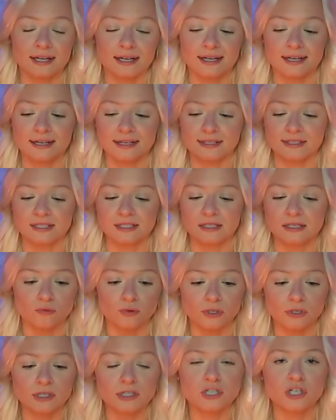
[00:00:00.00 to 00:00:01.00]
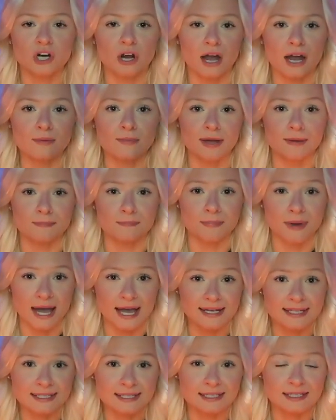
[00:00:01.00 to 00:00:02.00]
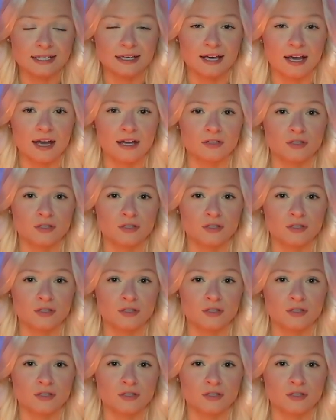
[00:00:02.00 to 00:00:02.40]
is really trying my best